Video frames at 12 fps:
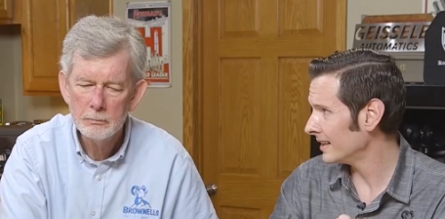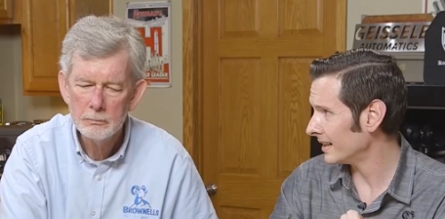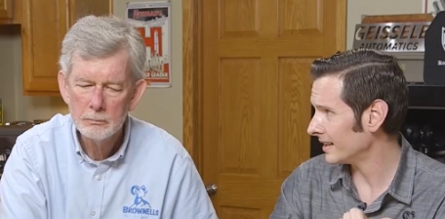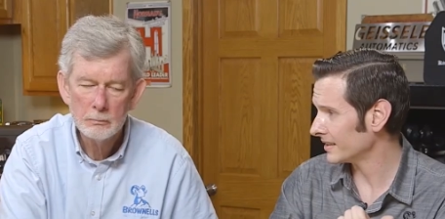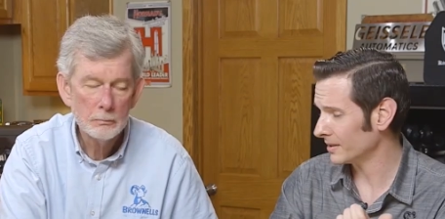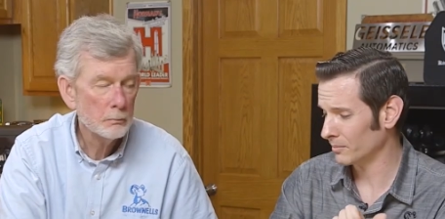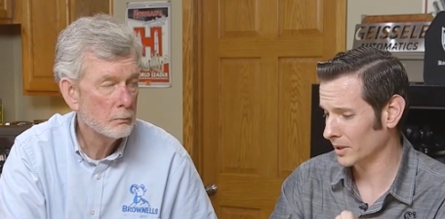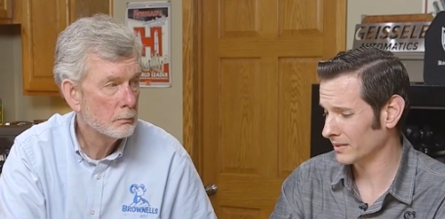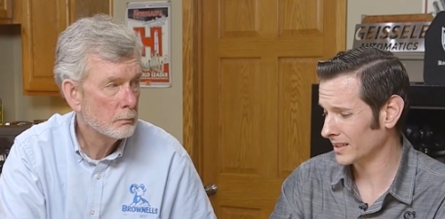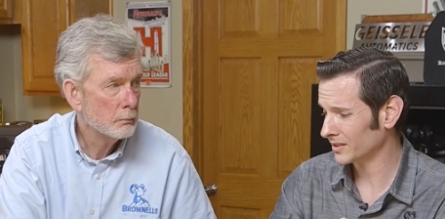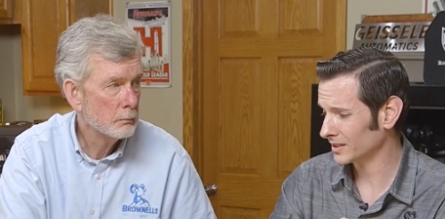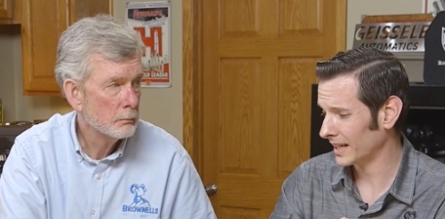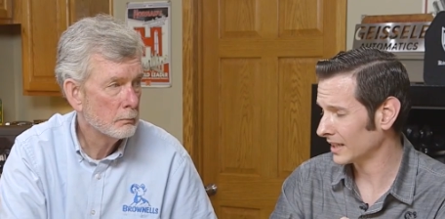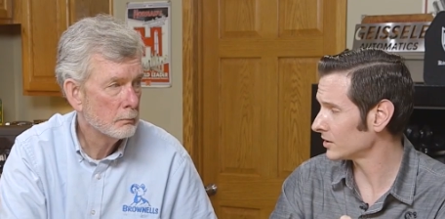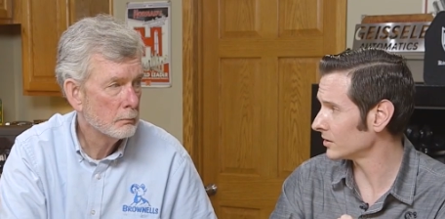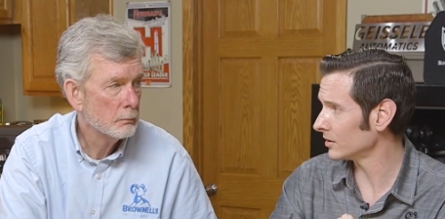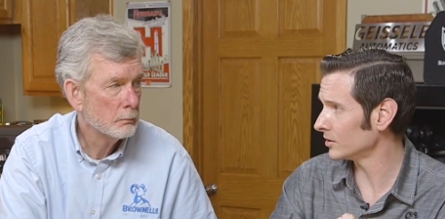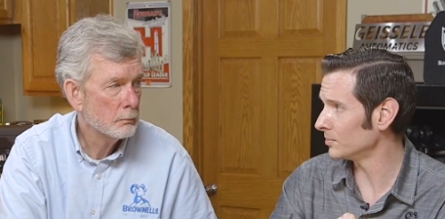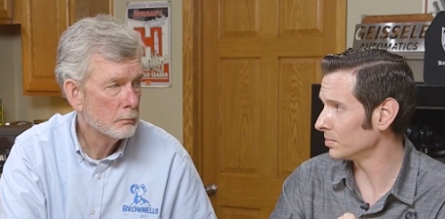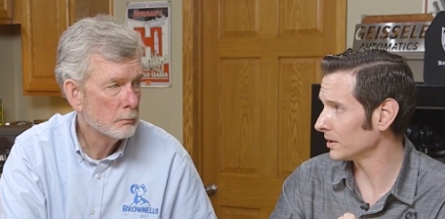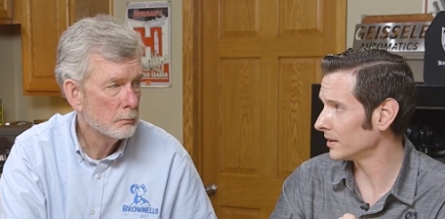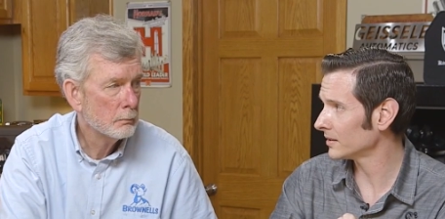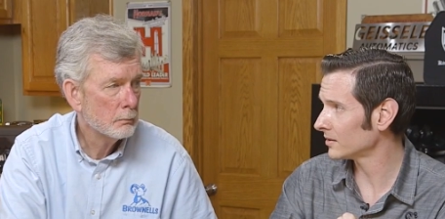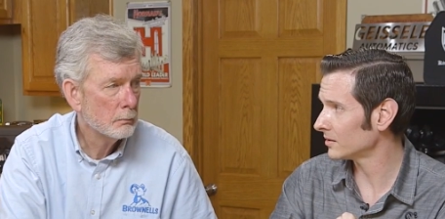Speaker 1: The Brownells Action Lube
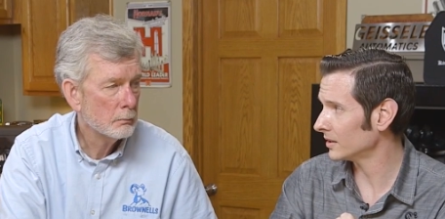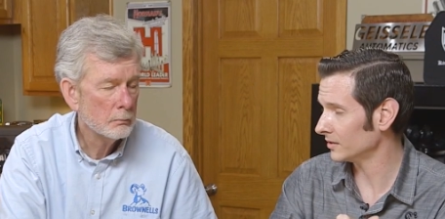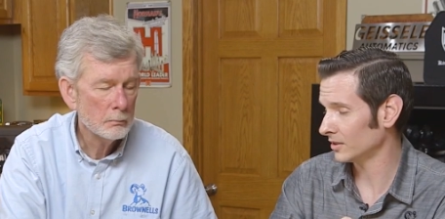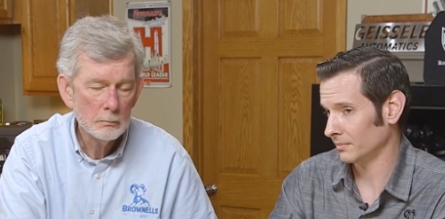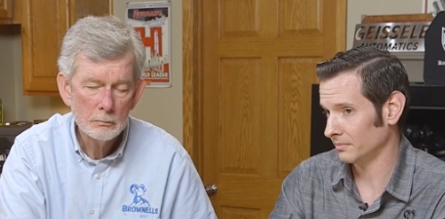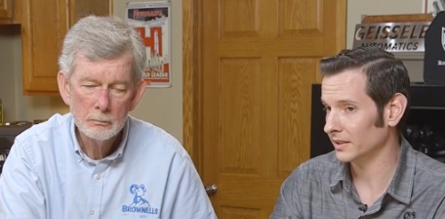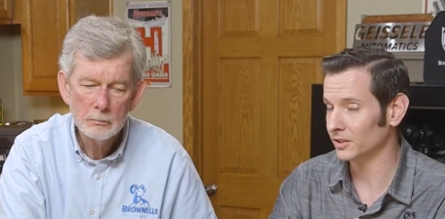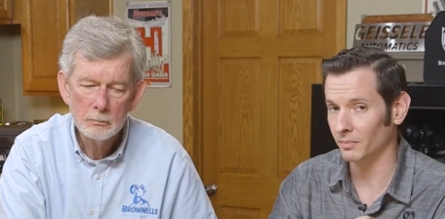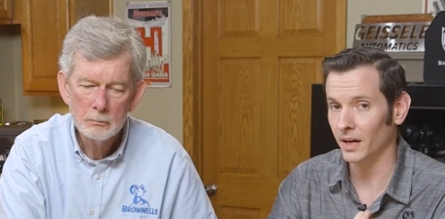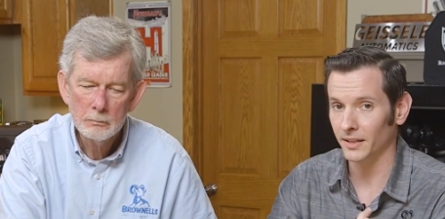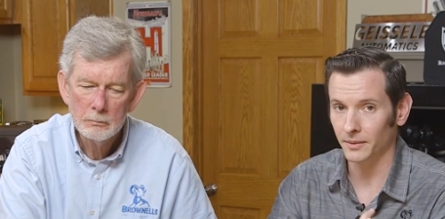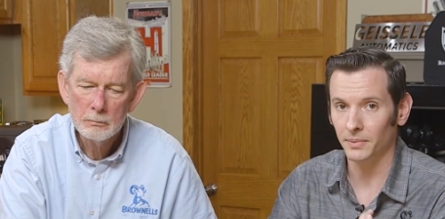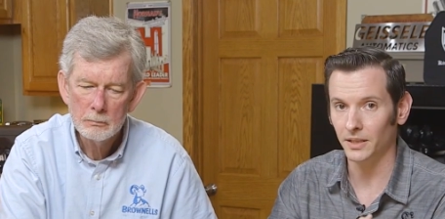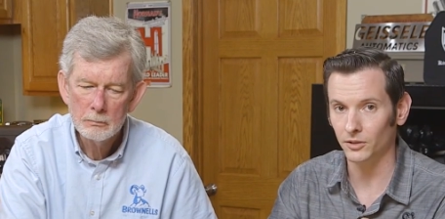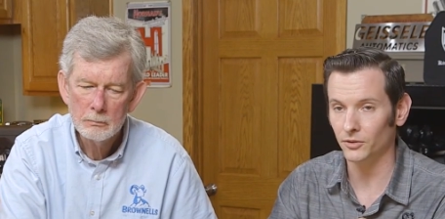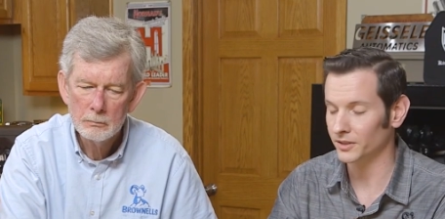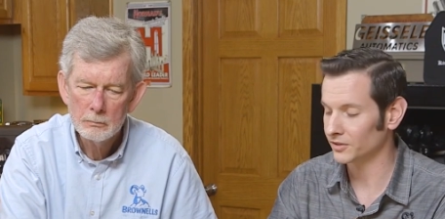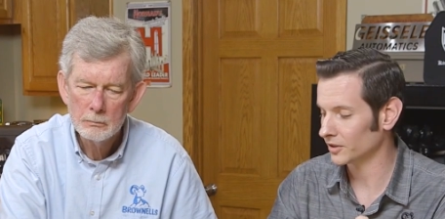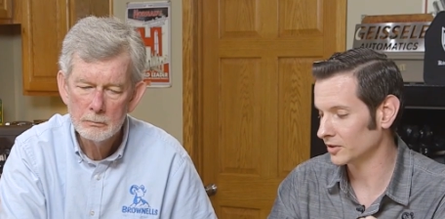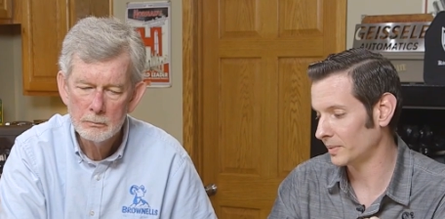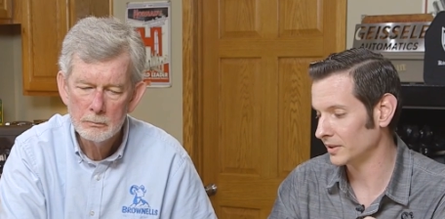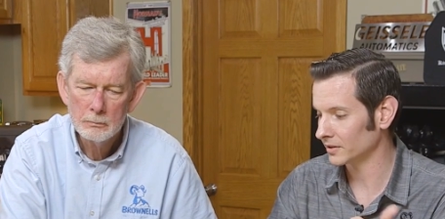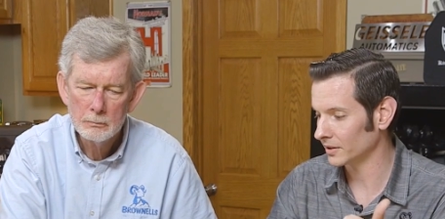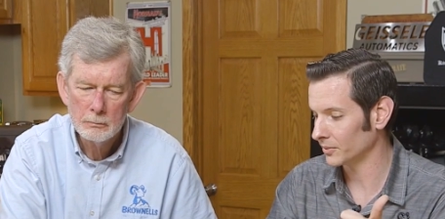Plus is moly B grease. That's
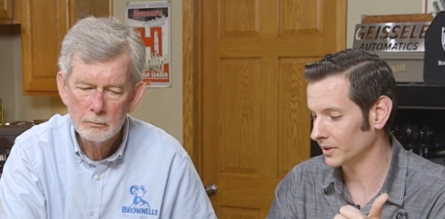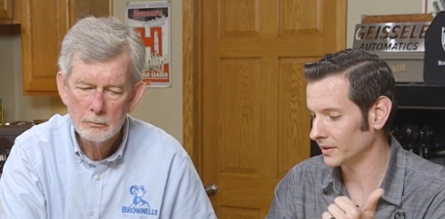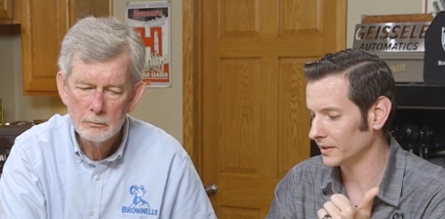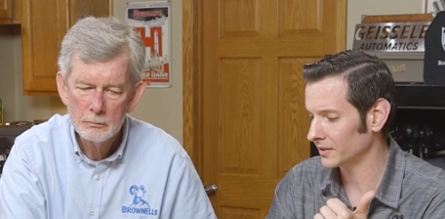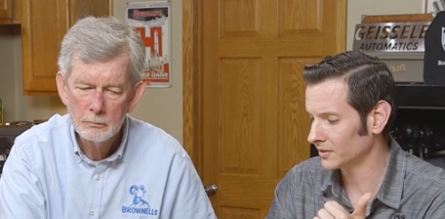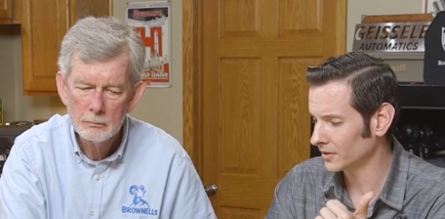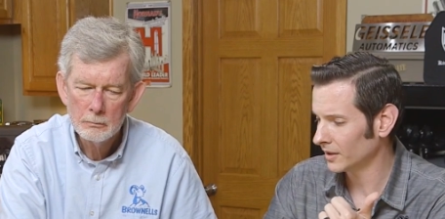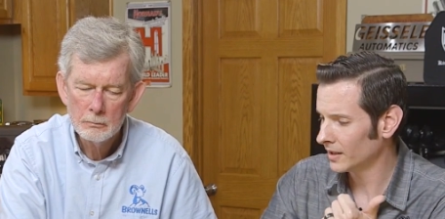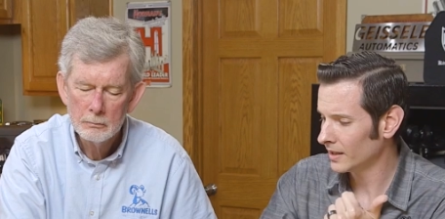basically what it is.